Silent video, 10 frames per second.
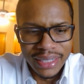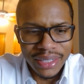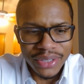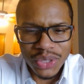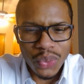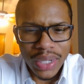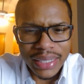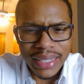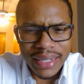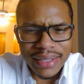You just wanted
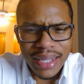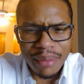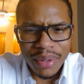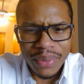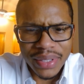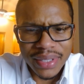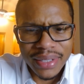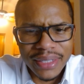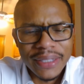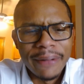to get inside my
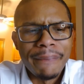residence.